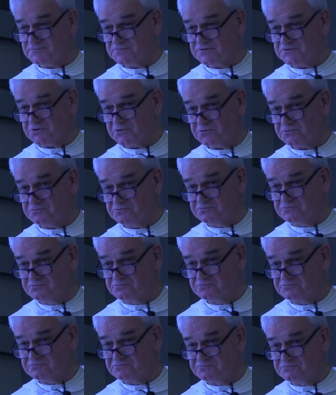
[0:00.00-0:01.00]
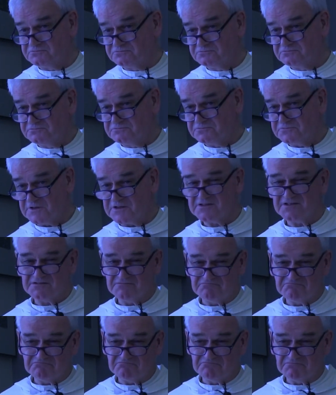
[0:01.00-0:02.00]
So that's
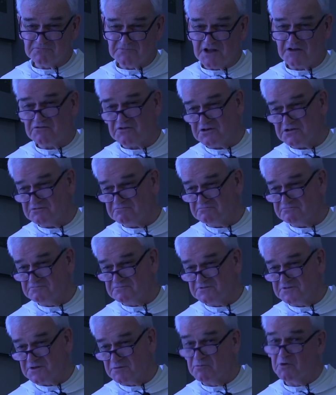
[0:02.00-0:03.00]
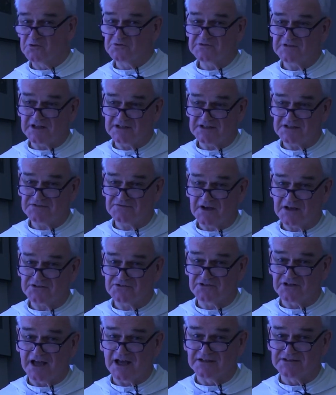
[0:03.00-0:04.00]
never the most
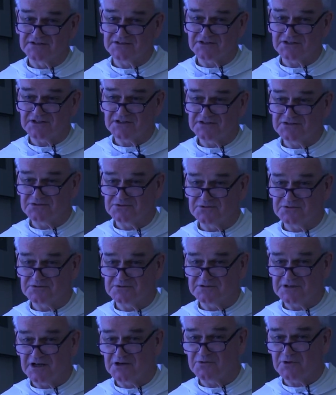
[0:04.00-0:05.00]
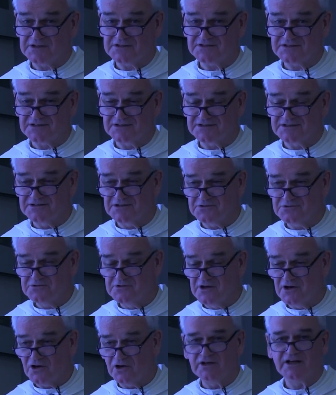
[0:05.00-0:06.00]
satisfactory answer to a question, no?
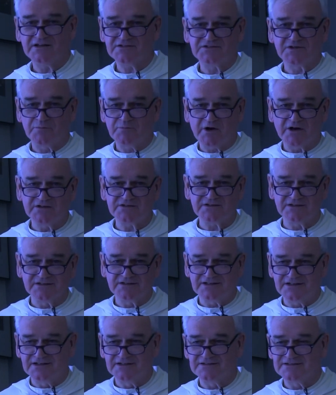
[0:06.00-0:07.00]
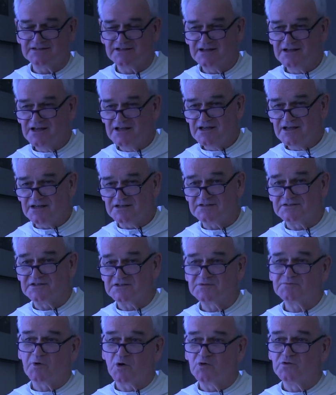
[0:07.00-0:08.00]
Unless the person is
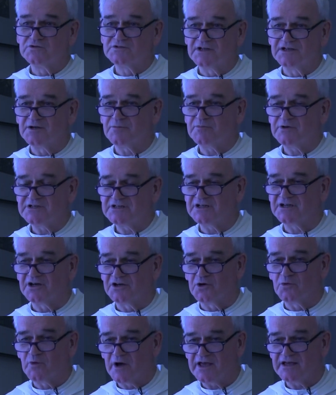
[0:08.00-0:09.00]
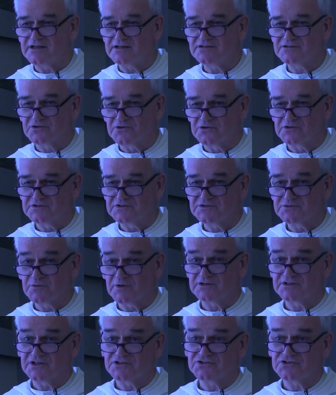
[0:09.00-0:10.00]
disposed in a particular way towards
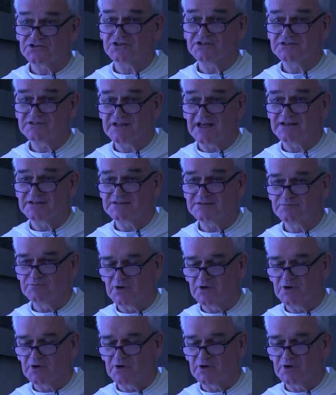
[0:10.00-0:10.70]
what the church says.